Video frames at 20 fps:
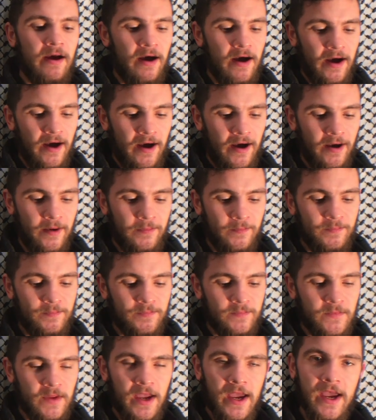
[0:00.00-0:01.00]
Um,
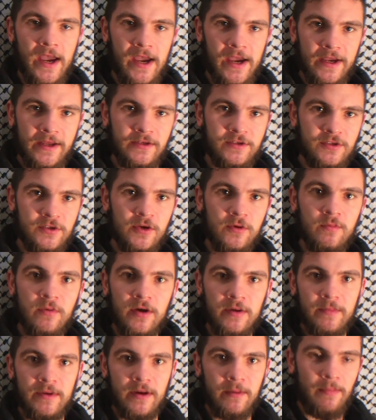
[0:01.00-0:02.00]
and you can
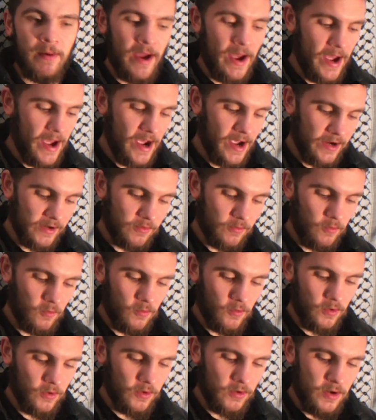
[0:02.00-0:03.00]
put them in a bag
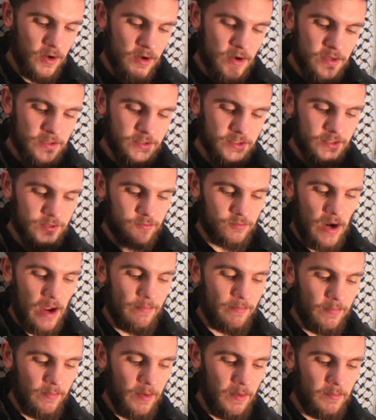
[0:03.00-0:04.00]
or just
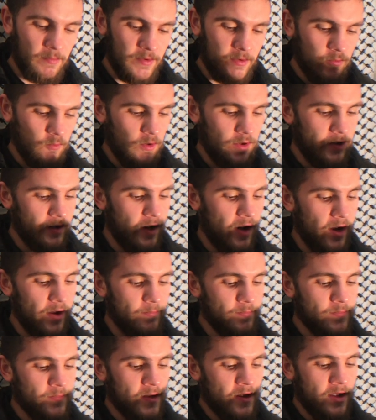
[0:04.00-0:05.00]
wrap them up and whatnot.